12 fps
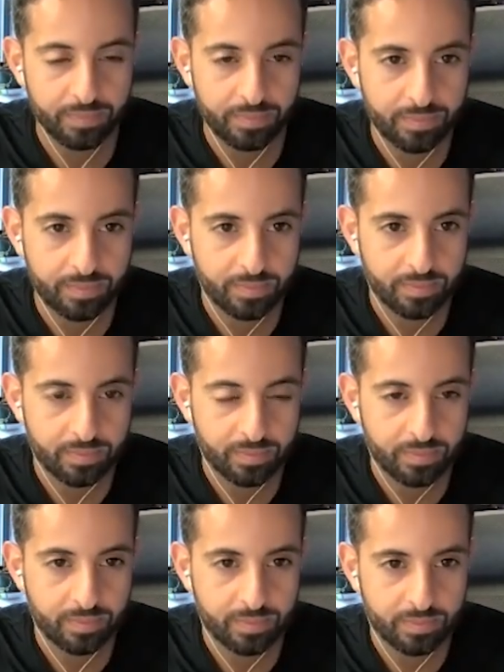
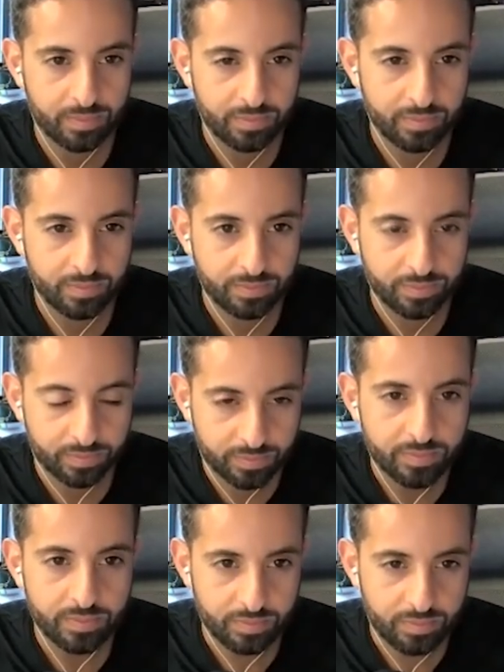
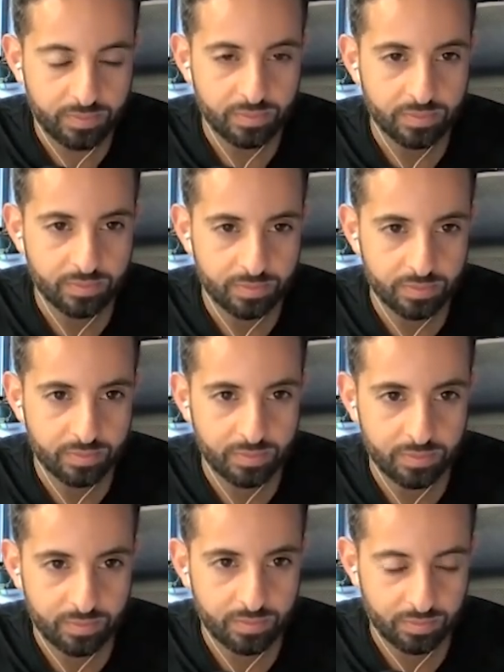
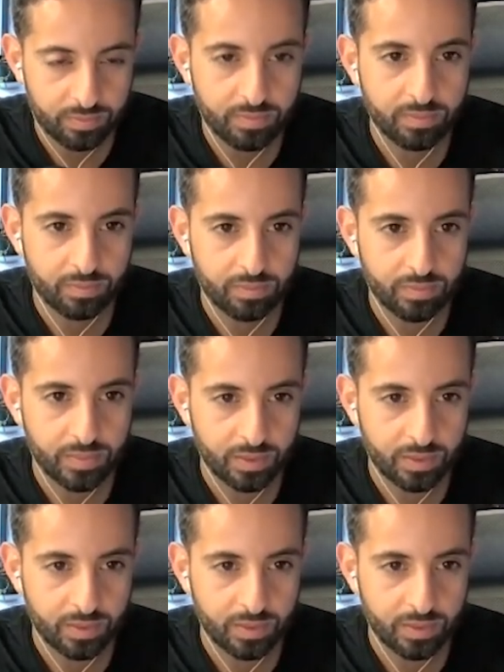This person isn't speaking.